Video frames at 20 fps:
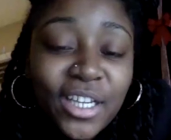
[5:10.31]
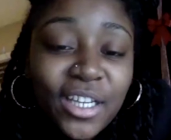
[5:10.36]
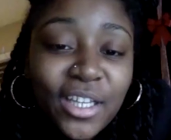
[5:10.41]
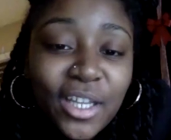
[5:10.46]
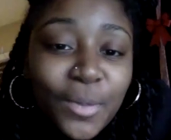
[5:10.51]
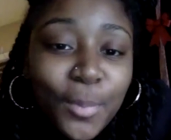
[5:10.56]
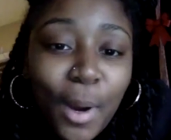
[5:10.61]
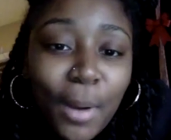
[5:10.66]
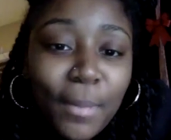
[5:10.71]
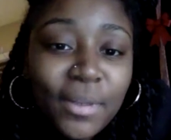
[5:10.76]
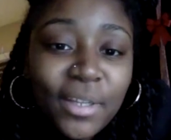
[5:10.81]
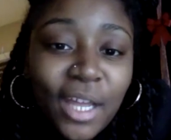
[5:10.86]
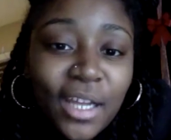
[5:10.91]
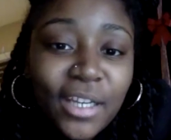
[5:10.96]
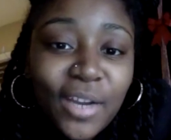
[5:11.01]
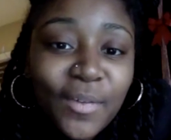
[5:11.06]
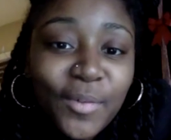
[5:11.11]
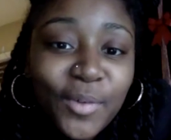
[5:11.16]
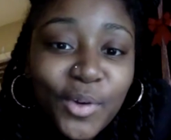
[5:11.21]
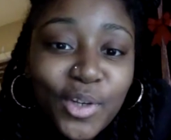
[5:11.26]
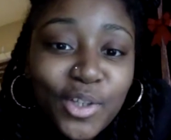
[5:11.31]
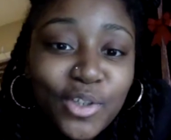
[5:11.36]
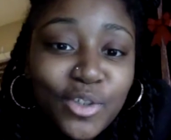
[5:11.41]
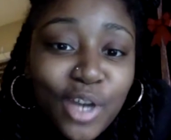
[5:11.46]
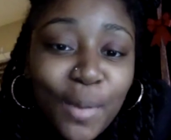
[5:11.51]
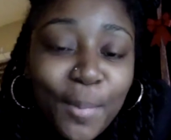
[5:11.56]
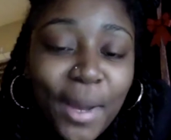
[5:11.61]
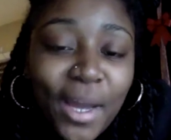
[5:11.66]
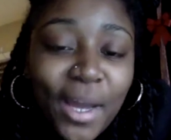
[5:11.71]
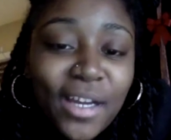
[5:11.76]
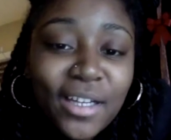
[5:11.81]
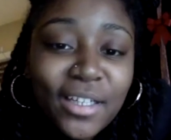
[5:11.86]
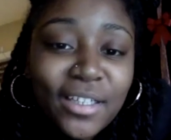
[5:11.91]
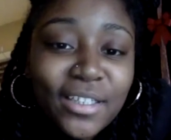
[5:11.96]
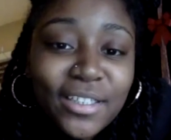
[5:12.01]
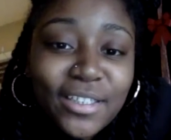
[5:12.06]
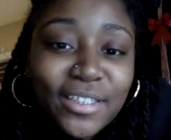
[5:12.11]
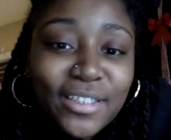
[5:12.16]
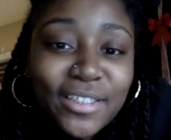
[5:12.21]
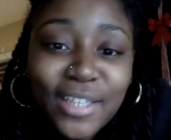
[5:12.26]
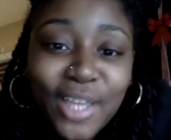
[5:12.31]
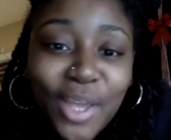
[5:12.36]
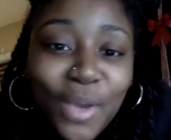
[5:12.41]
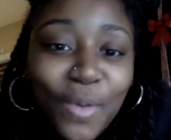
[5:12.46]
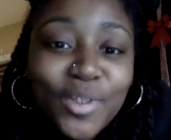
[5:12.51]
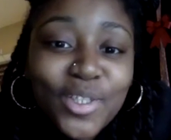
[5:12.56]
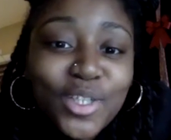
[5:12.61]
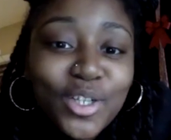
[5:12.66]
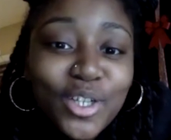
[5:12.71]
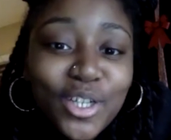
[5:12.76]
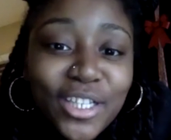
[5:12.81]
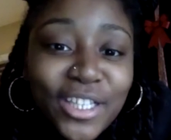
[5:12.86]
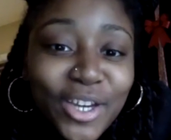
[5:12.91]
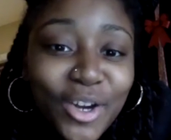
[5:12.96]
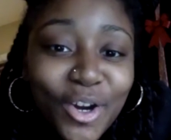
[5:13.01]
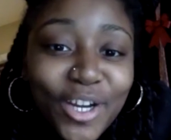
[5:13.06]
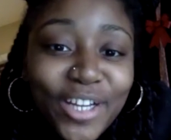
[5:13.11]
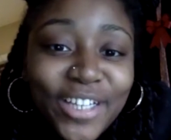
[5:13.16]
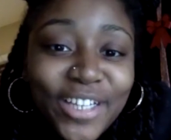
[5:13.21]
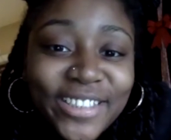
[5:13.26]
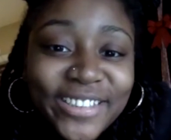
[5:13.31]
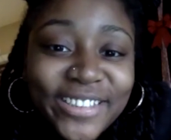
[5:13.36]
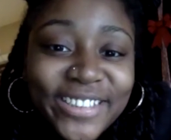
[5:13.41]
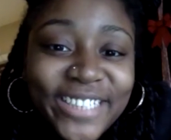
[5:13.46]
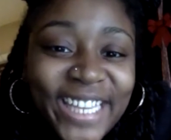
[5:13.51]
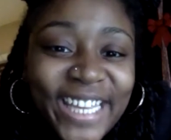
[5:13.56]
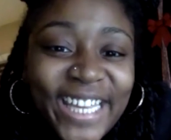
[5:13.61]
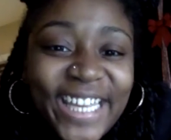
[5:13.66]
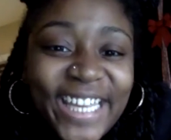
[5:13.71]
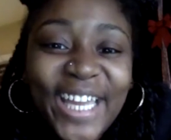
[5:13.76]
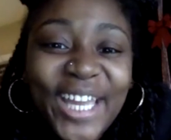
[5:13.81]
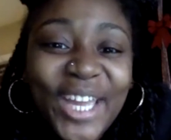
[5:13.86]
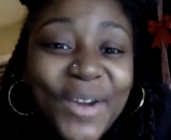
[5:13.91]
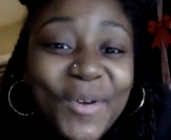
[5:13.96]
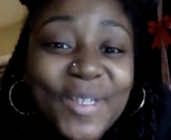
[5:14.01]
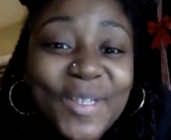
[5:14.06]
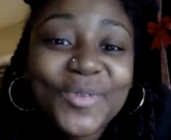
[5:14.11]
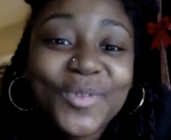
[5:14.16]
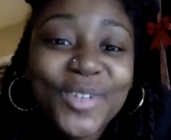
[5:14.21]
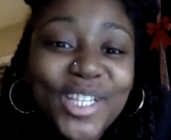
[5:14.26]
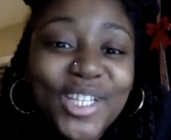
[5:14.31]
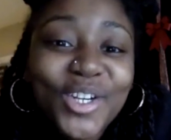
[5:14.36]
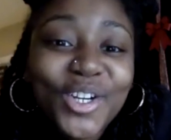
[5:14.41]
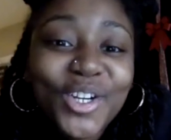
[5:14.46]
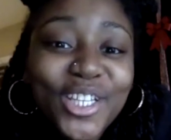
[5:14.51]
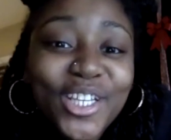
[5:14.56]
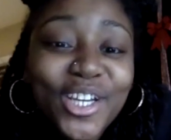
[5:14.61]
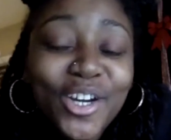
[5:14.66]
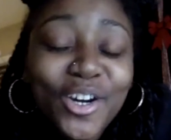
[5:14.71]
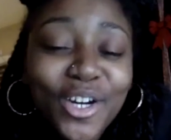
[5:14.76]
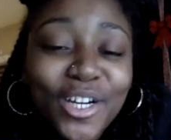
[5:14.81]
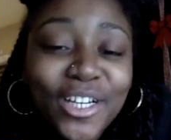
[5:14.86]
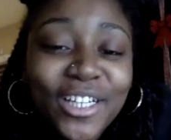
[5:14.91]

probably like never going to drop. It was early on. It was really early on.